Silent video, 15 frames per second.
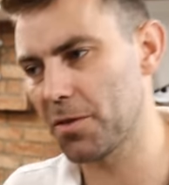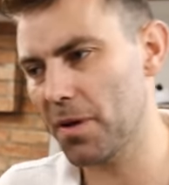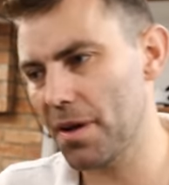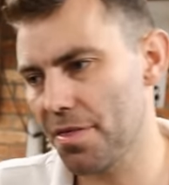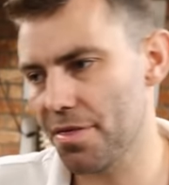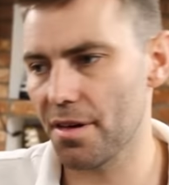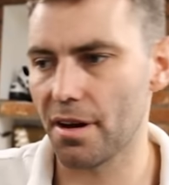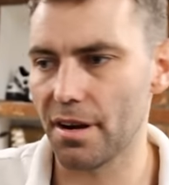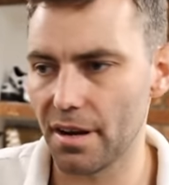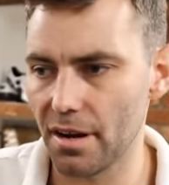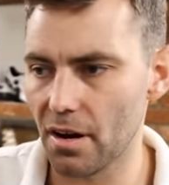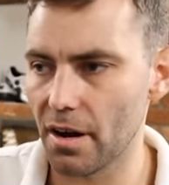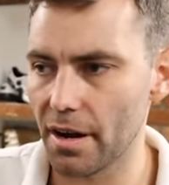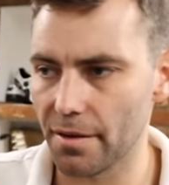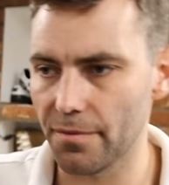between
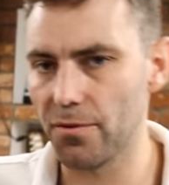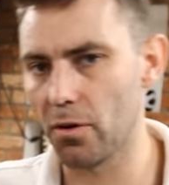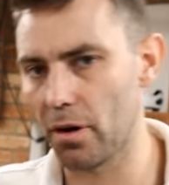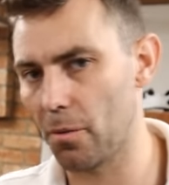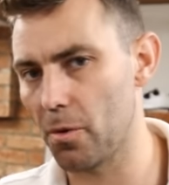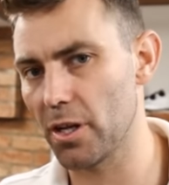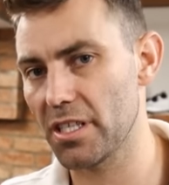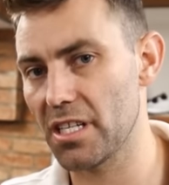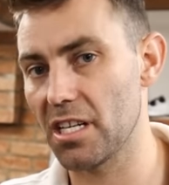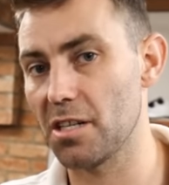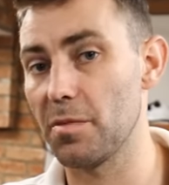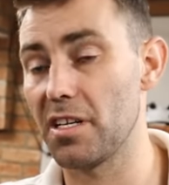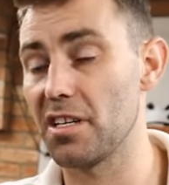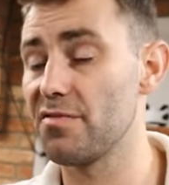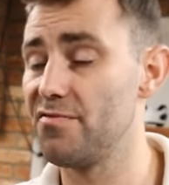thirty-nine and forty-one
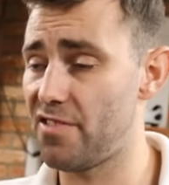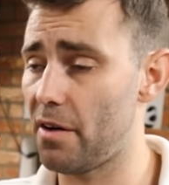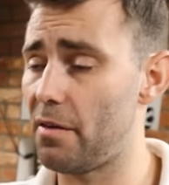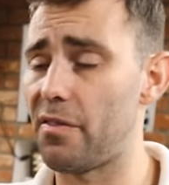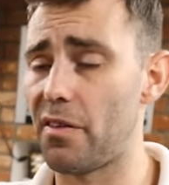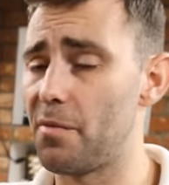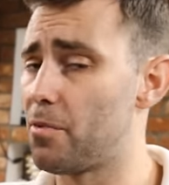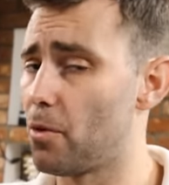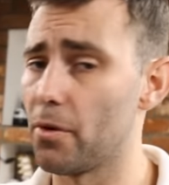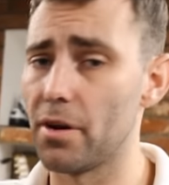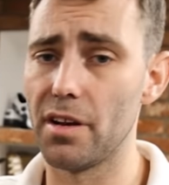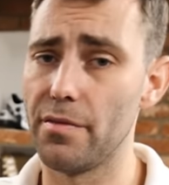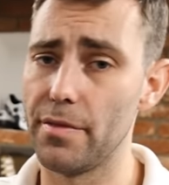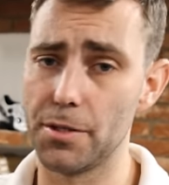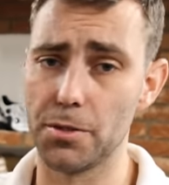centimeters. Very, very broad
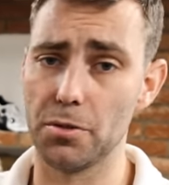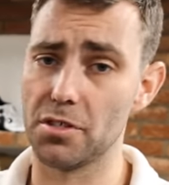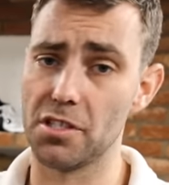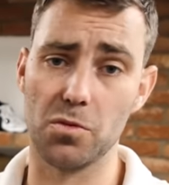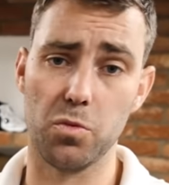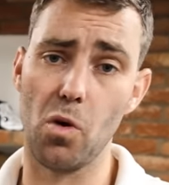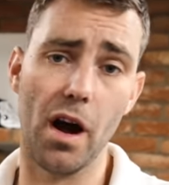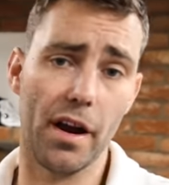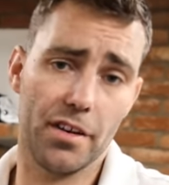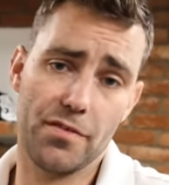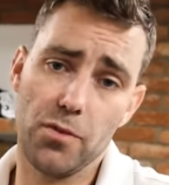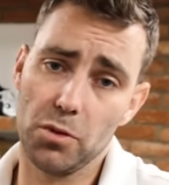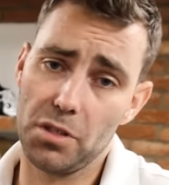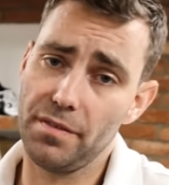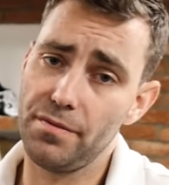individuals, as wide as
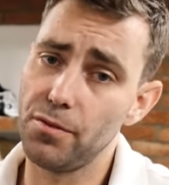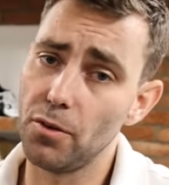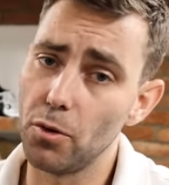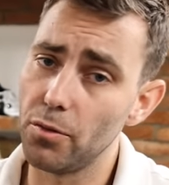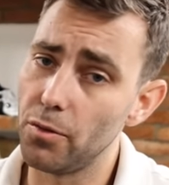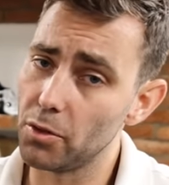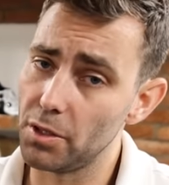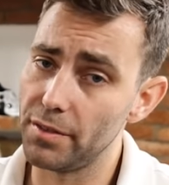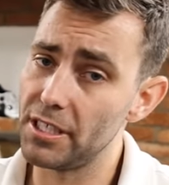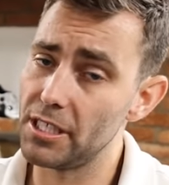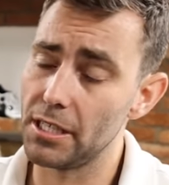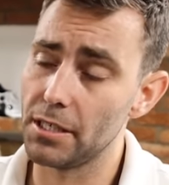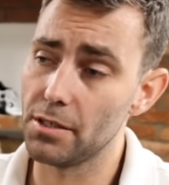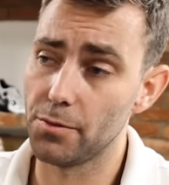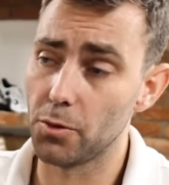forty-four,
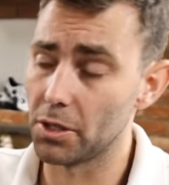forty-six to